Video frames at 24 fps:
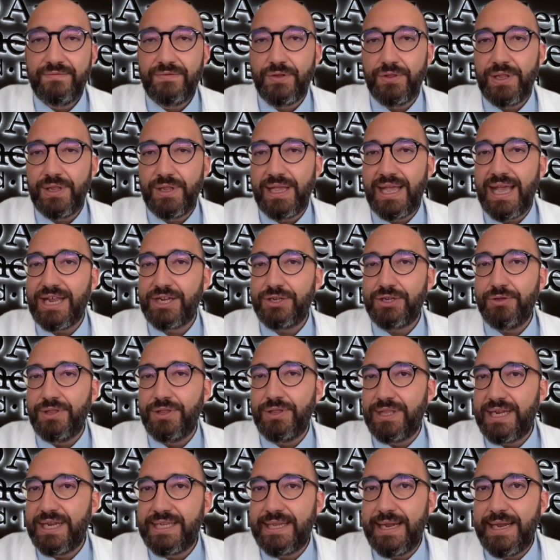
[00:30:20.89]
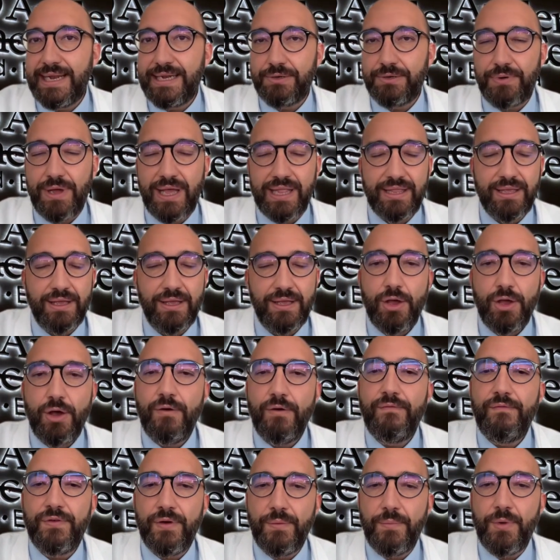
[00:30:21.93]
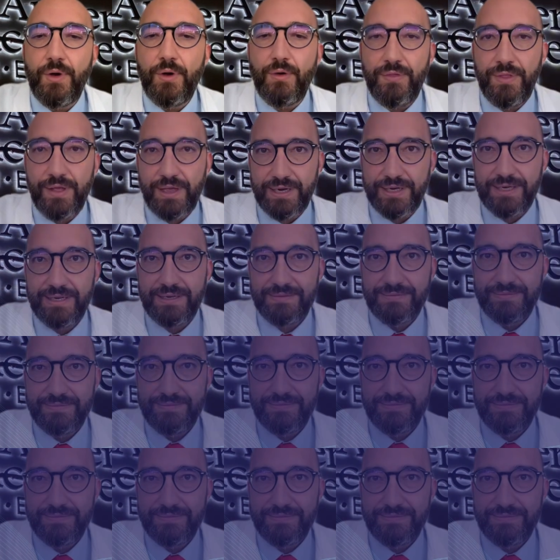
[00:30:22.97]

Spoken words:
from the gastrointestinal tract, or from others.